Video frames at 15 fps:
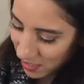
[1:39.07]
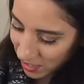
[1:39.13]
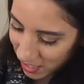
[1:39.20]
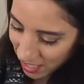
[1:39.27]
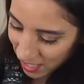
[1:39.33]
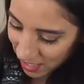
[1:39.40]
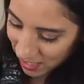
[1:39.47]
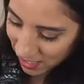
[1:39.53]

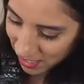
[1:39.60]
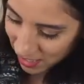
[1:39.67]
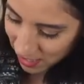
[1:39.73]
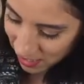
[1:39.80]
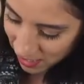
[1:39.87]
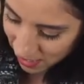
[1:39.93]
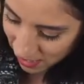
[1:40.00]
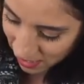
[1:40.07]
Look it.
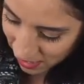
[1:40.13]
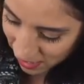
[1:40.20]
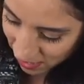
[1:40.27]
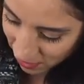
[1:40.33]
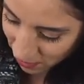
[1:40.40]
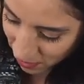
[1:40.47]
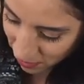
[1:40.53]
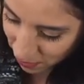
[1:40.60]

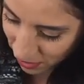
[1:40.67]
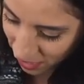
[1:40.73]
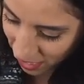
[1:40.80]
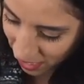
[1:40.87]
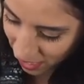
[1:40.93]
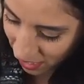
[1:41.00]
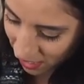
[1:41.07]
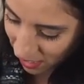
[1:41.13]
You wanna
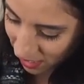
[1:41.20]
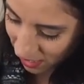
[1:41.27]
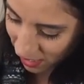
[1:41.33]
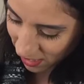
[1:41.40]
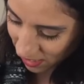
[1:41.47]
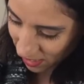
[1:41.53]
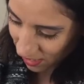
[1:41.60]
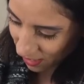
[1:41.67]
play?
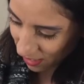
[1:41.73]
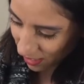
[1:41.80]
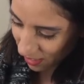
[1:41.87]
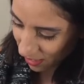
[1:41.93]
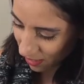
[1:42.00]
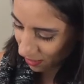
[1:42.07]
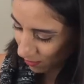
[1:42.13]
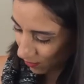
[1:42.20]

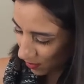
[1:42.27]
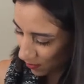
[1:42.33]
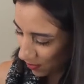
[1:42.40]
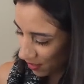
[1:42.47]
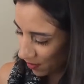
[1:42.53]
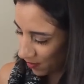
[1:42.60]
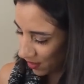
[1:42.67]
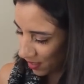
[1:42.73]
You wanna
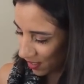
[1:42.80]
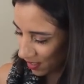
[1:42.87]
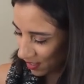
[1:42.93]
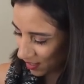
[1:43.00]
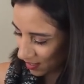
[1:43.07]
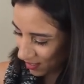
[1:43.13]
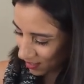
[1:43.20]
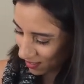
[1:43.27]
play with
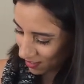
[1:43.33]
it?